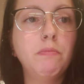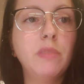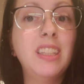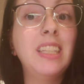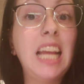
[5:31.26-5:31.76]

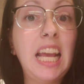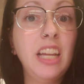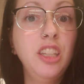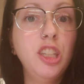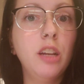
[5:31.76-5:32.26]

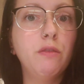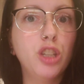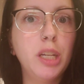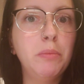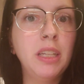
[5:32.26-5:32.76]
stage of
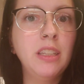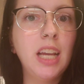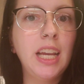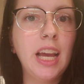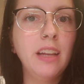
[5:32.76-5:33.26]
treatment,
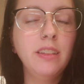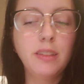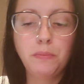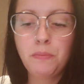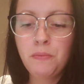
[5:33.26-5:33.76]
I guess.